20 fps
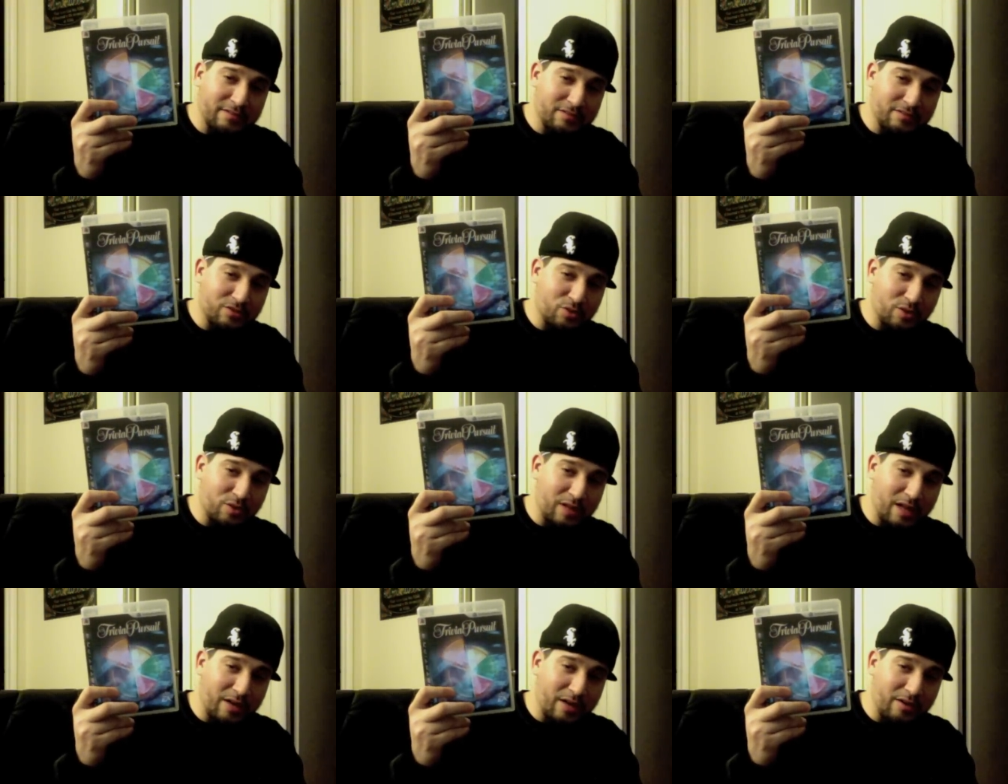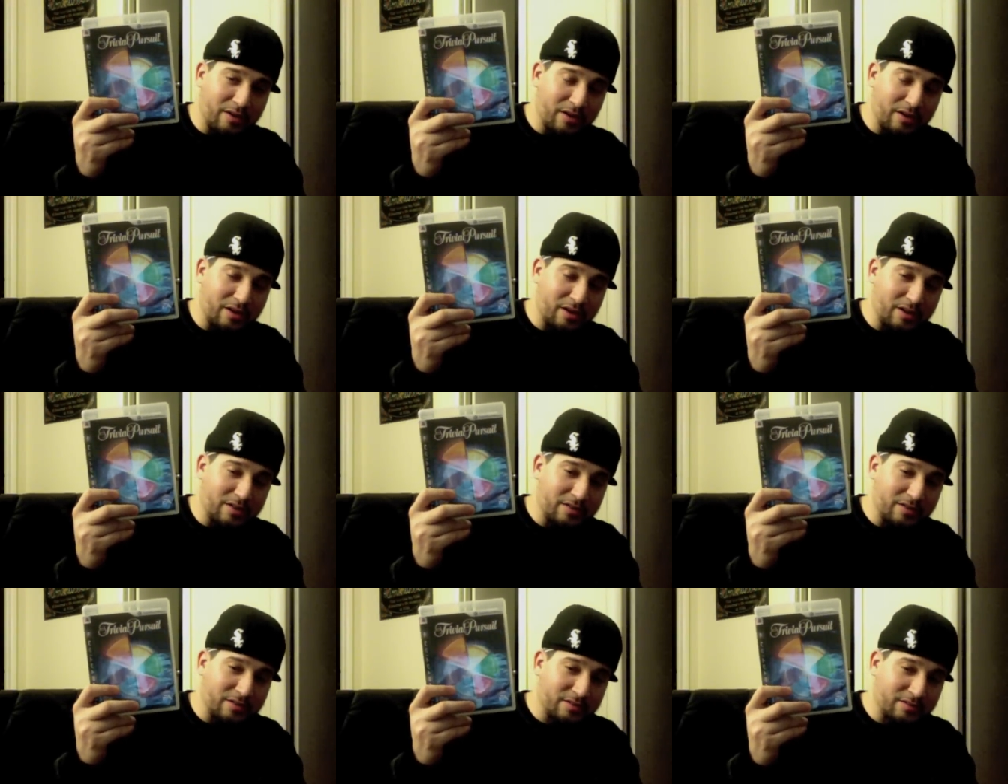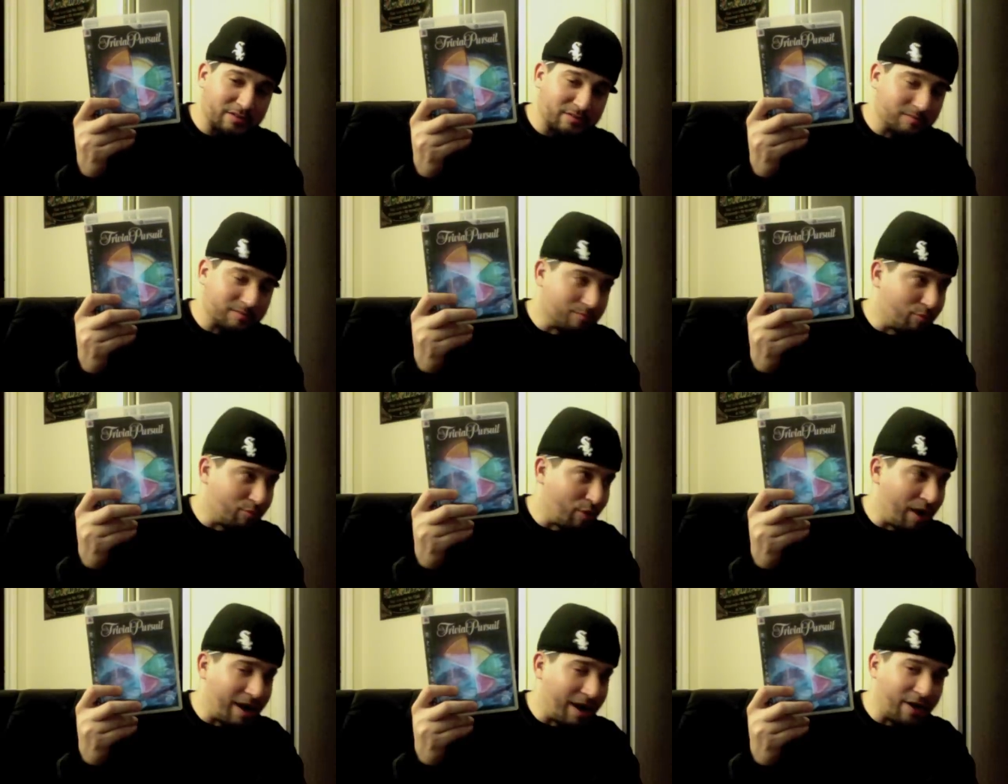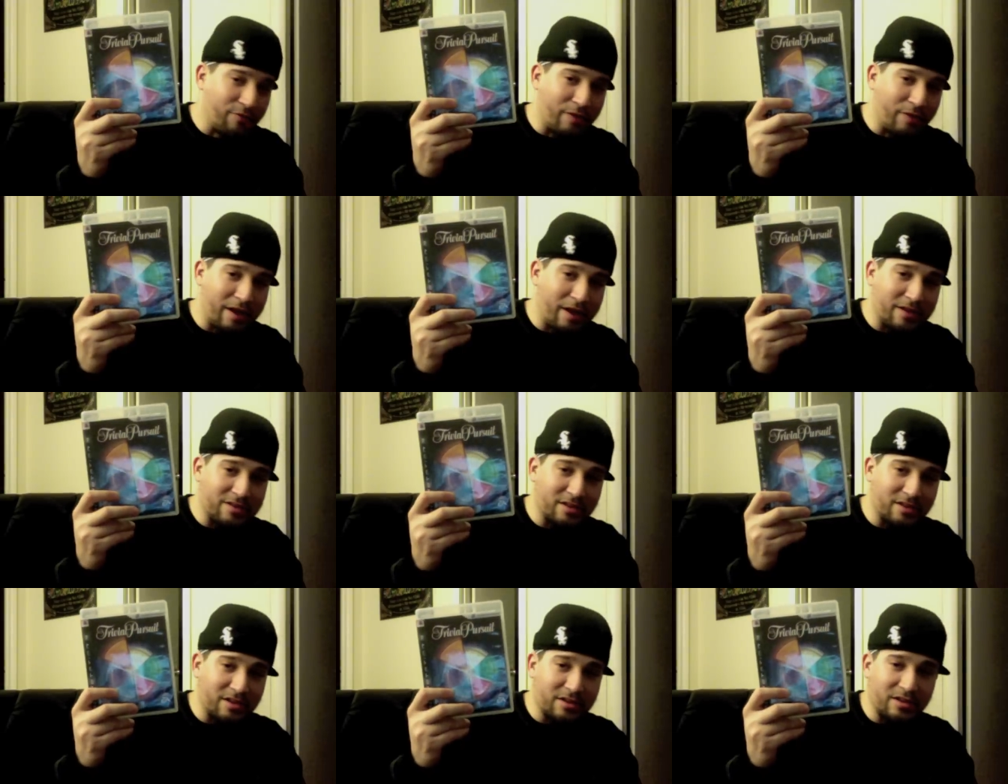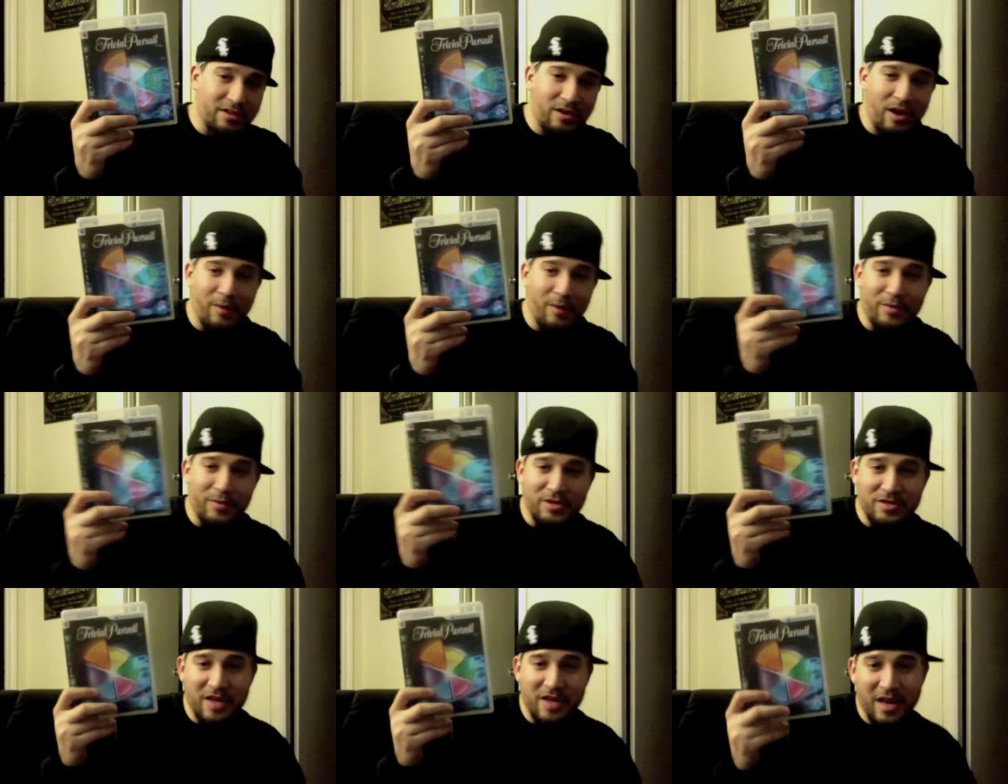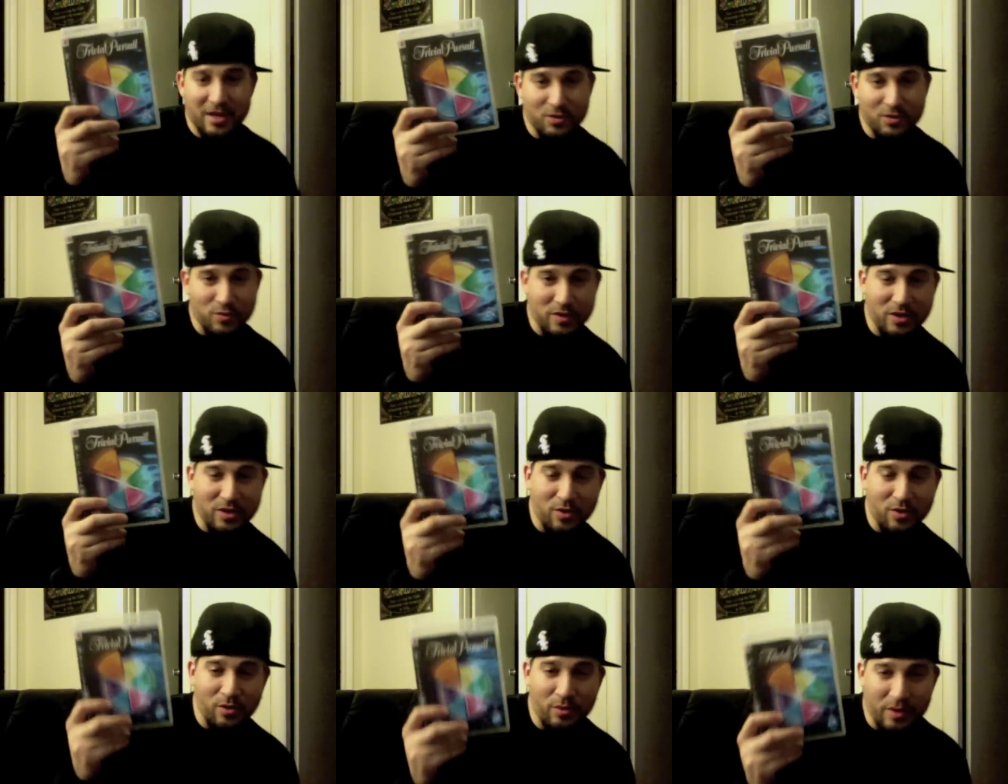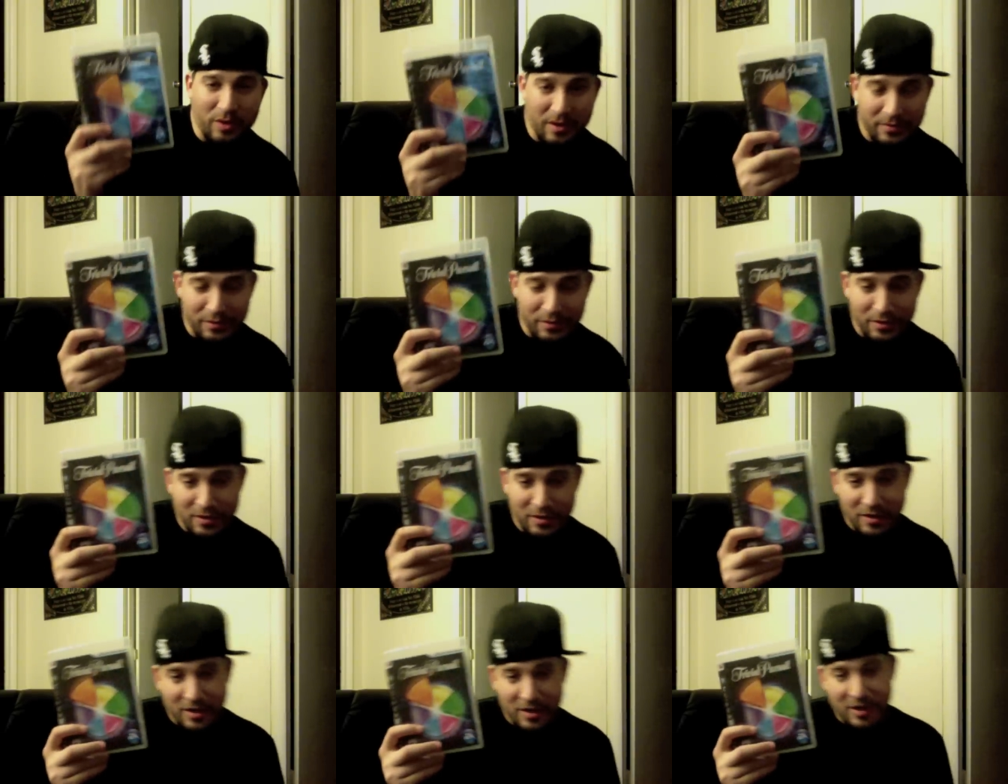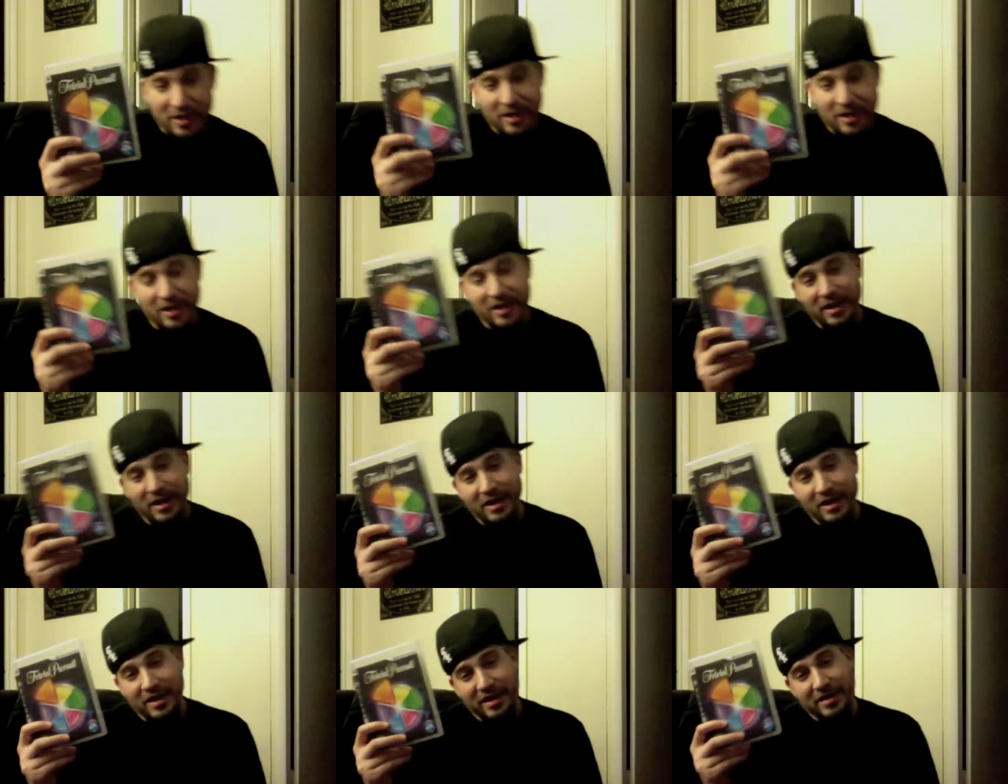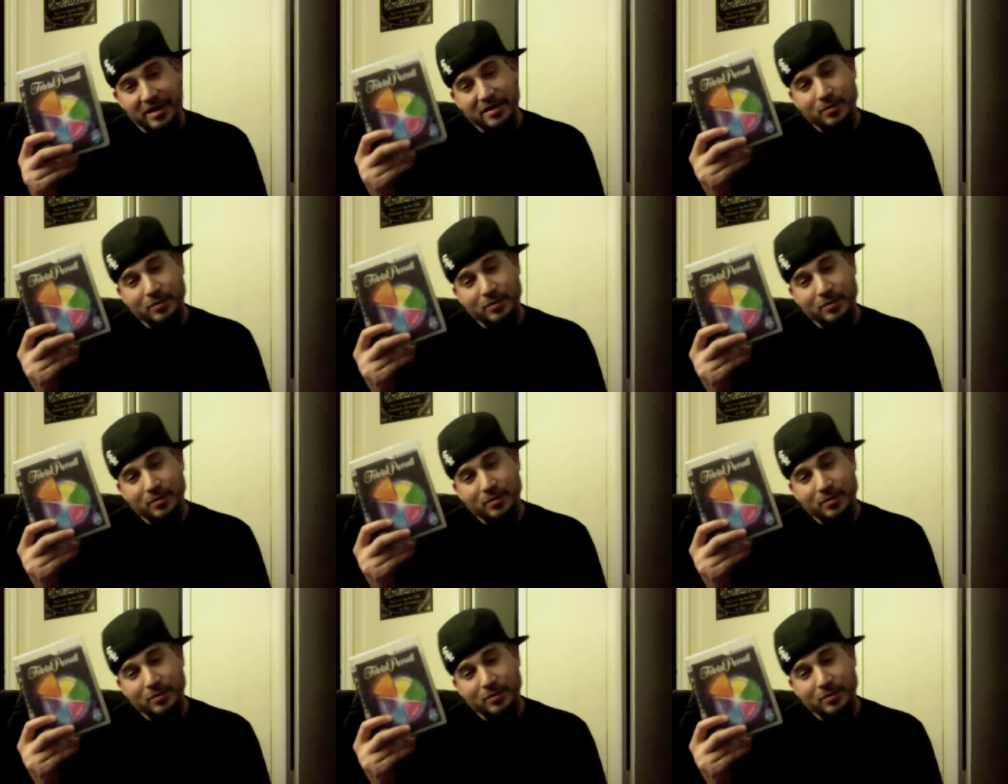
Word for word: Do a lot of uh, bragging rights on how much knowledge we know or whatever. And it's